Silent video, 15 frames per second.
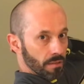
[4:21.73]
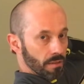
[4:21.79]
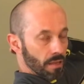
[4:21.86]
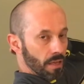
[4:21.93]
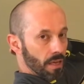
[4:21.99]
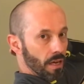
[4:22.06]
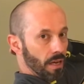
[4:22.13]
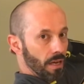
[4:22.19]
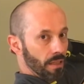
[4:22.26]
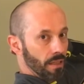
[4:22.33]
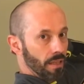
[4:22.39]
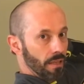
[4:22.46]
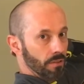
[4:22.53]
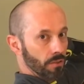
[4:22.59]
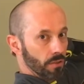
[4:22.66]
the
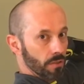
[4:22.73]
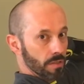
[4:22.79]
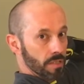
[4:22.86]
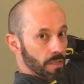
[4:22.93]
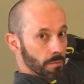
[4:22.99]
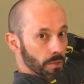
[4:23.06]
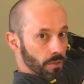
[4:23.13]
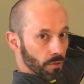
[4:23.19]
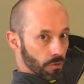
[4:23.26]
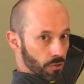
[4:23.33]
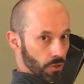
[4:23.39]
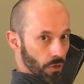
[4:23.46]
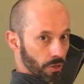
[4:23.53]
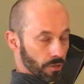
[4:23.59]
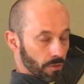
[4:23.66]
atlanto-occipital
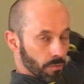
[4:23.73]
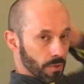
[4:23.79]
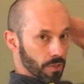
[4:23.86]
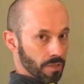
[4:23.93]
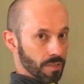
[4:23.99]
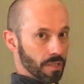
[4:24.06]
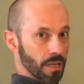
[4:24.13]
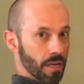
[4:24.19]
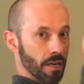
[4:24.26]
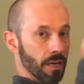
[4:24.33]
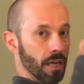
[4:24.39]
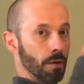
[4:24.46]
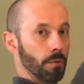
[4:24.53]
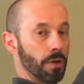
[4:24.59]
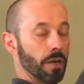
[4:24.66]
joint, which is the
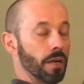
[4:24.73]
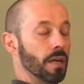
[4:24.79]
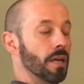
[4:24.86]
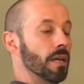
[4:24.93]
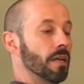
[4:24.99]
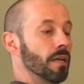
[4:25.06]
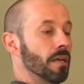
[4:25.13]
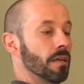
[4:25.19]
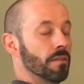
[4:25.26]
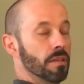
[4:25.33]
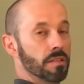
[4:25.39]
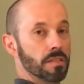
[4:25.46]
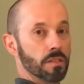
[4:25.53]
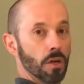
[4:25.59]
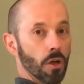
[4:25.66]
area where the
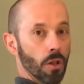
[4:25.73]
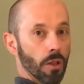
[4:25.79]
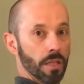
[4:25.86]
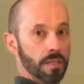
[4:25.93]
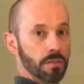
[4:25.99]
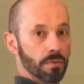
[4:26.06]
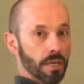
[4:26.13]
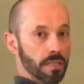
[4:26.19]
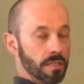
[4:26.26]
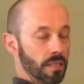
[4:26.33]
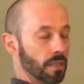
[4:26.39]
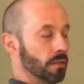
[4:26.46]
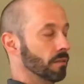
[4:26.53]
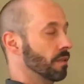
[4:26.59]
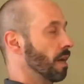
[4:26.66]
skull is
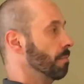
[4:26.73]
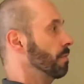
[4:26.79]
resting on top